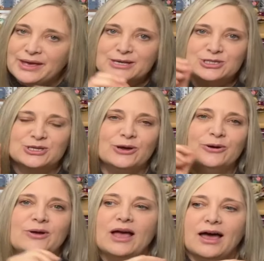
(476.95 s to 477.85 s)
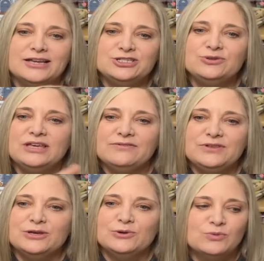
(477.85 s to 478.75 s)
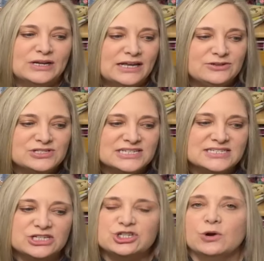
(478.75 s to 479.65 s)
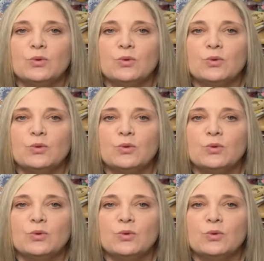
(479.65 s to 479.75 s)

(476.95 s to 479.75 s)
So I do give you what I used to stitch on